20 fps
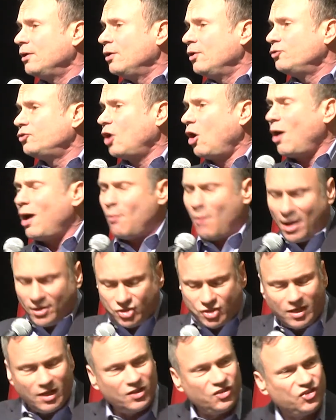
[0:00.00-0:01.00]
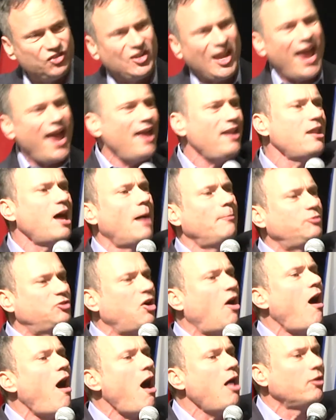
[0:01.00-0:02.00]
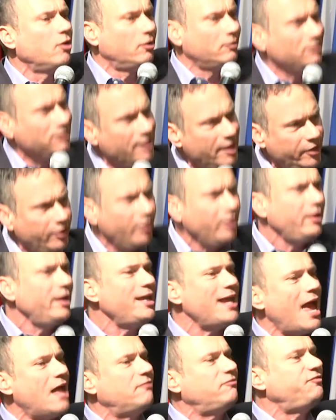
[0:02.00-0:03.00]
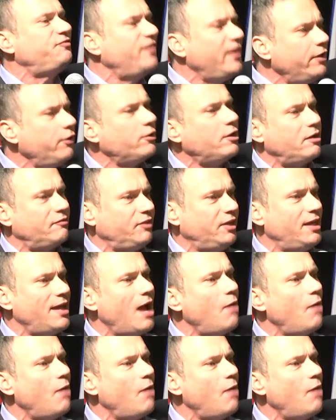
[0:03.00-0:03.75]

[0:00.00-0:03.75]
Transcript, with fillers: So I want you to stand up taller, literally and figuratively.